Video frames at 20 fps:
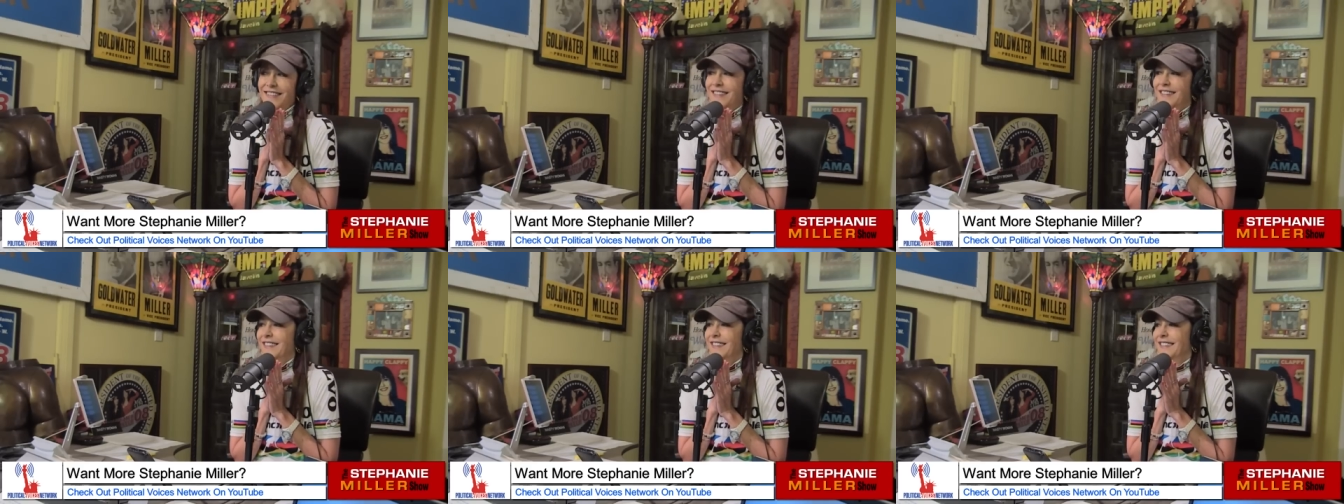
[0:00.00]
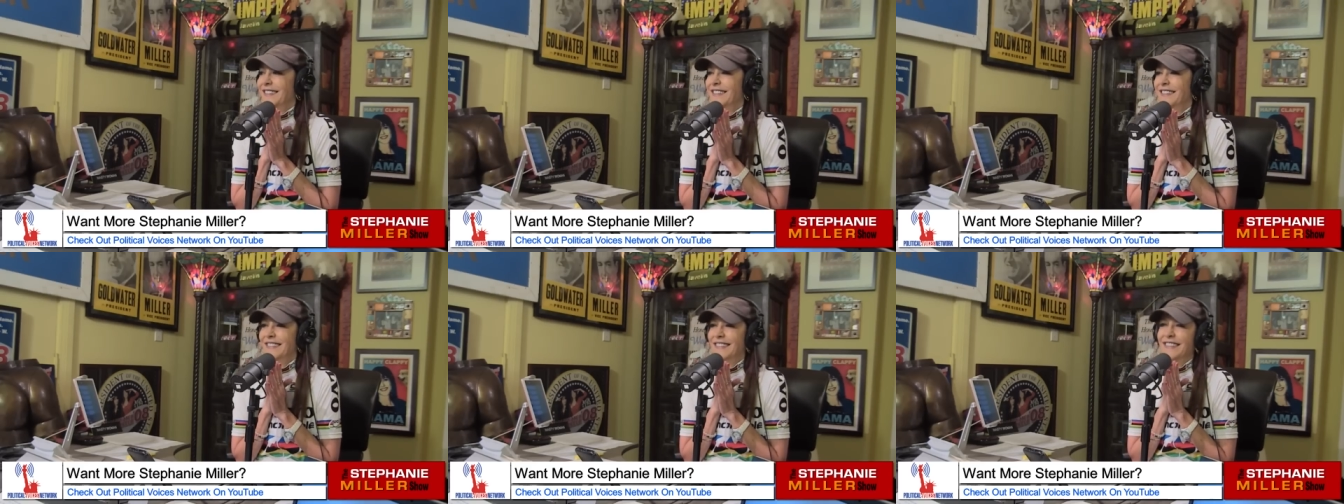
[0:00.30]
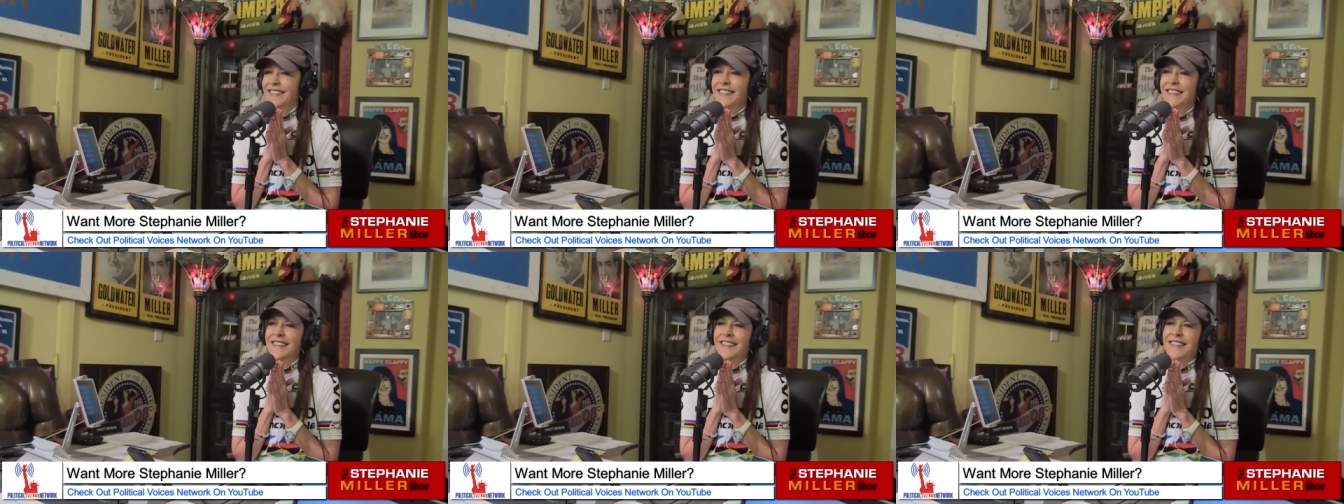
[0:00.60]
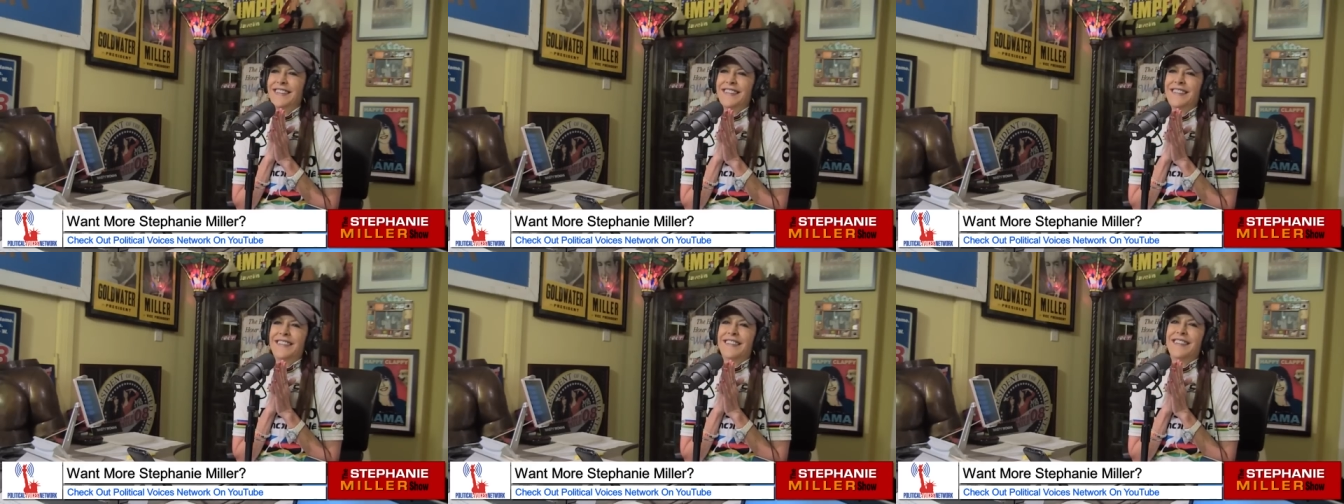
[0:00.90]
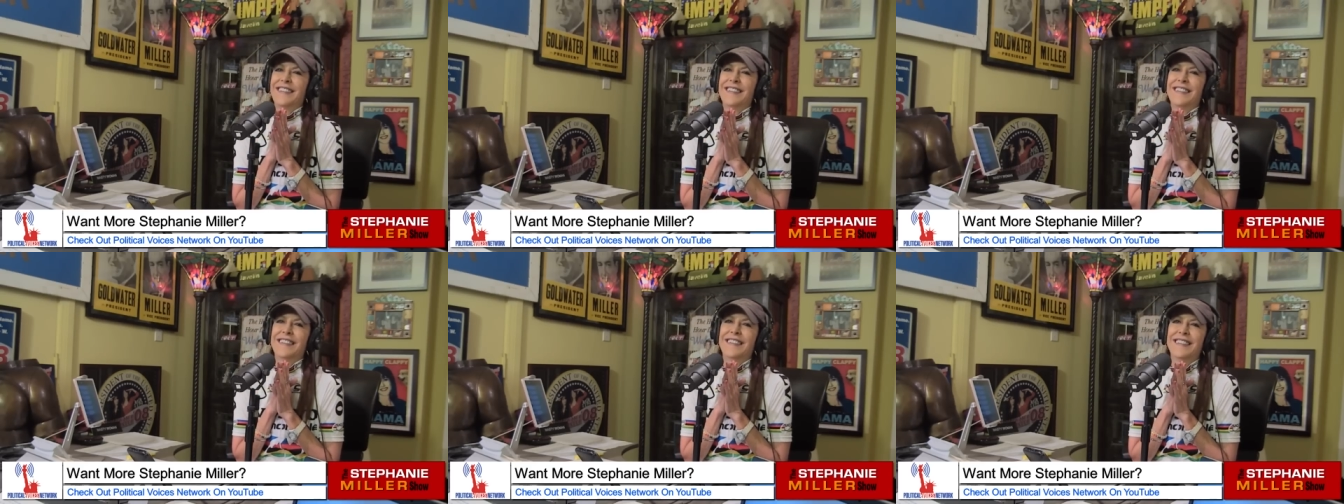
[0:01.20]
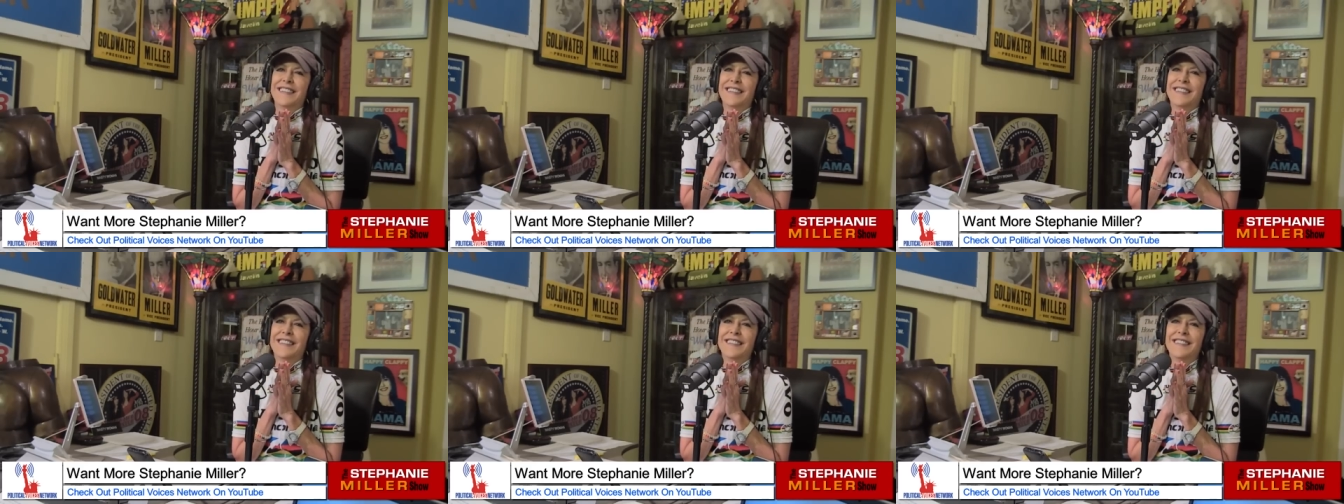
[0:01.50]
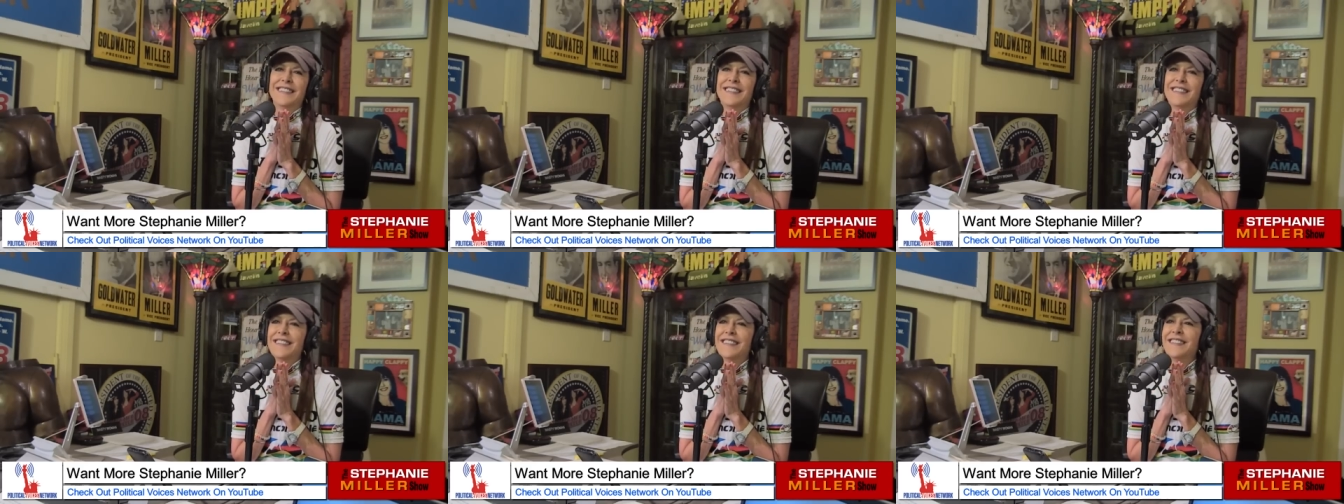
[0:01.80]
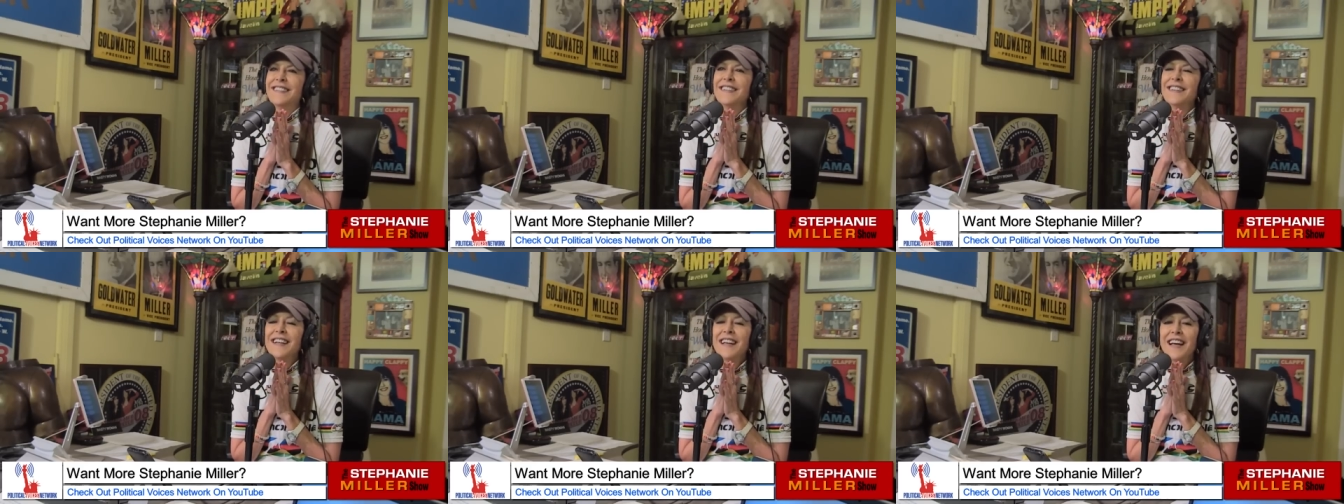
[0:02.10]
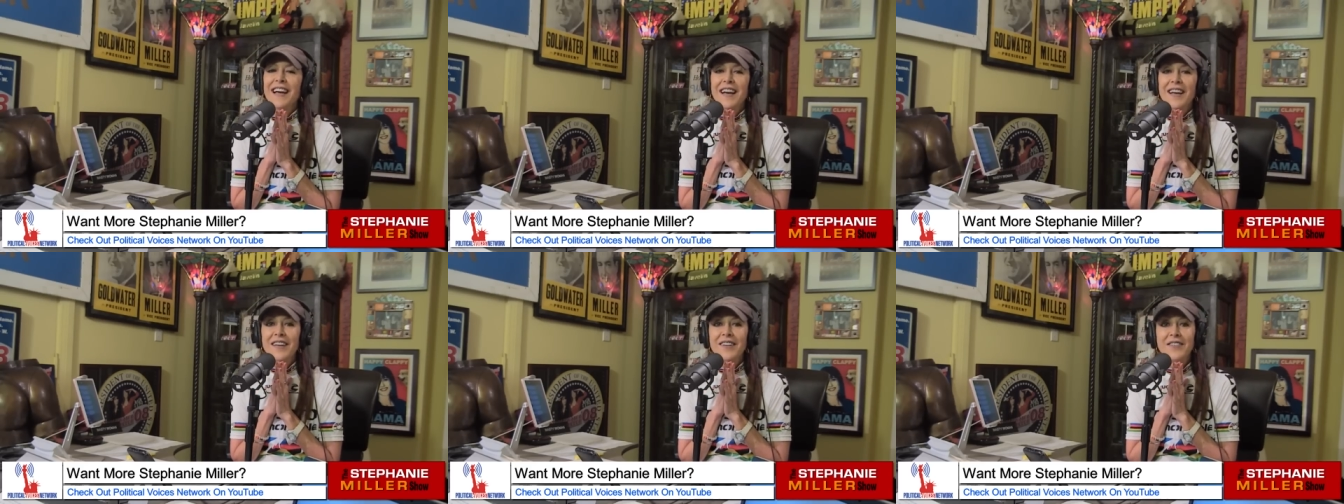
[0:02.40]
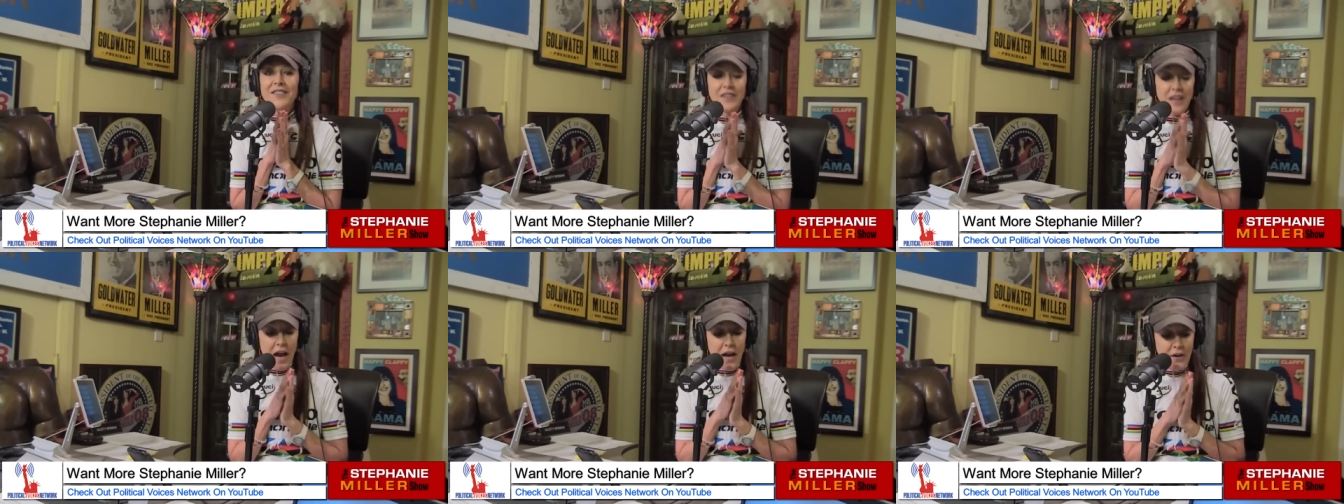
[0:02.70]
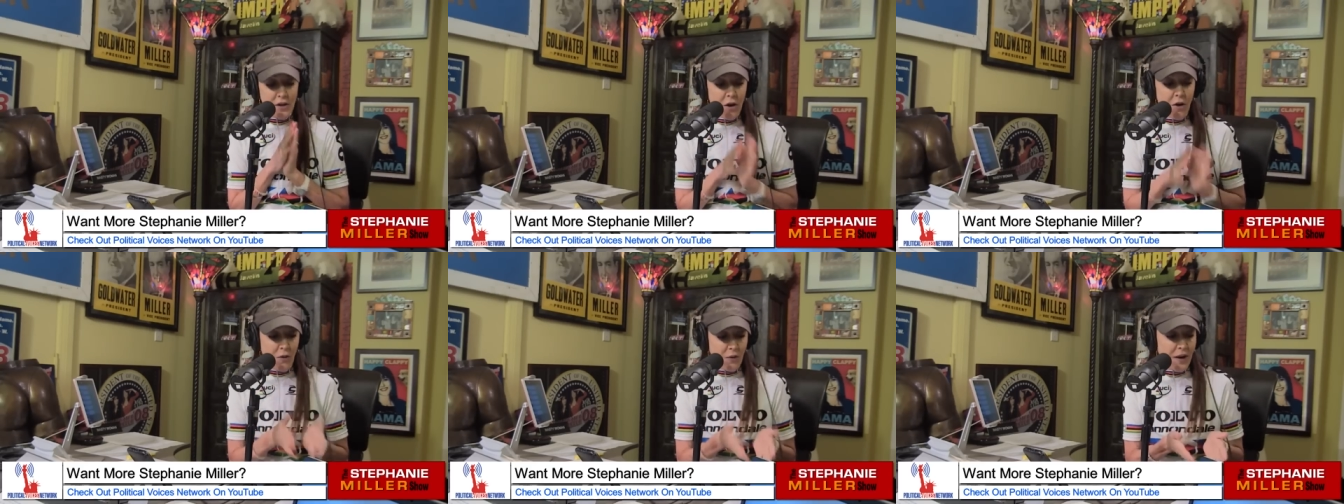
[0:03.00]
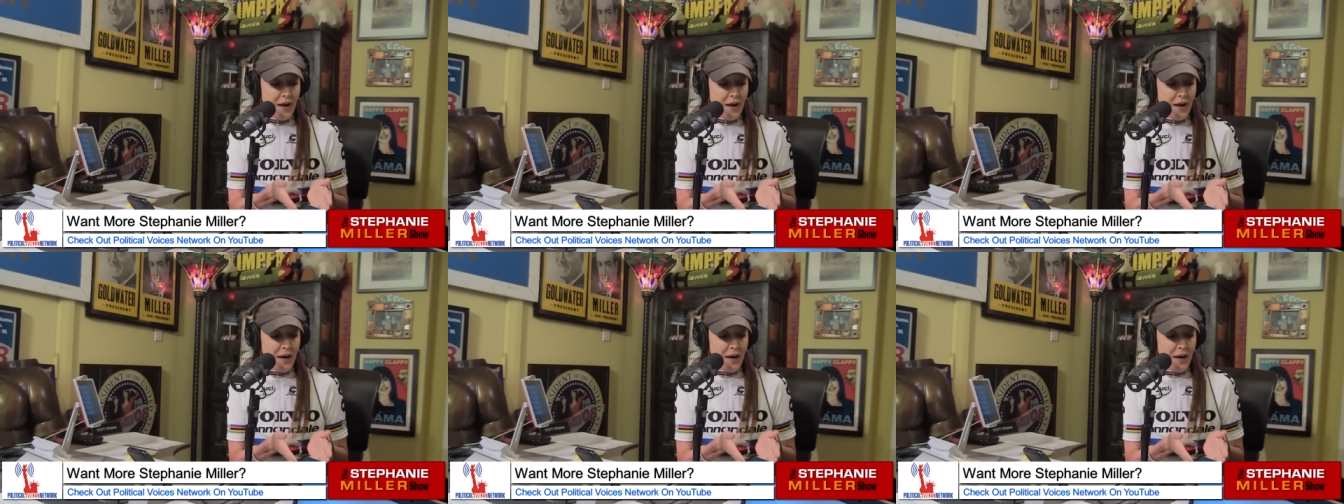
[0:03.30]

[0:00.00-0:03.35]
Oh, I gave you a new article this morning. I know.